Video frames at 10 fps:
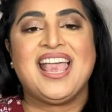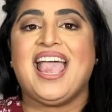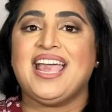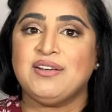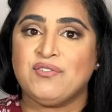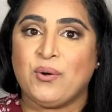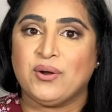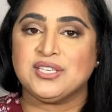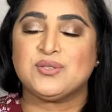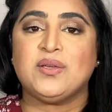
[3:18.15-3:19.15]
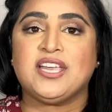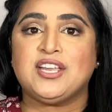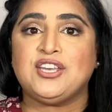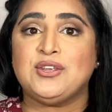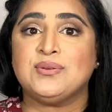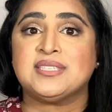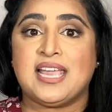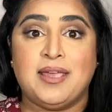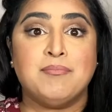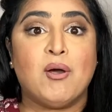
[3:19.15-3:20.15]
And of course, we can use
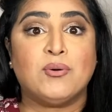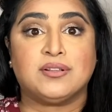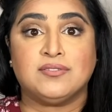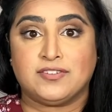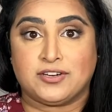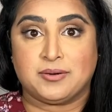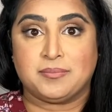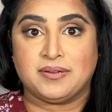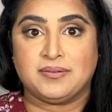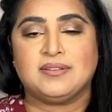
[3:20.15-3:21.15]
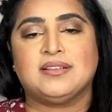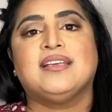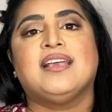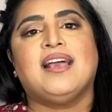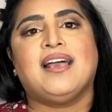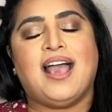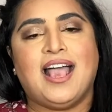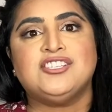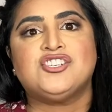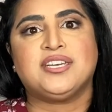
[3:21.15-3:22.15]
a modal verb.
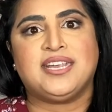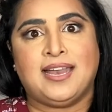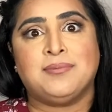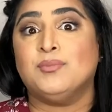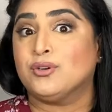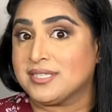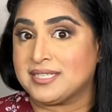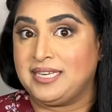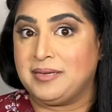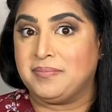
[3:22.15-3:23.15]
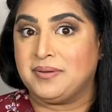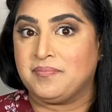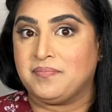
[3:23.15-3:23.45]
I should get more sleep.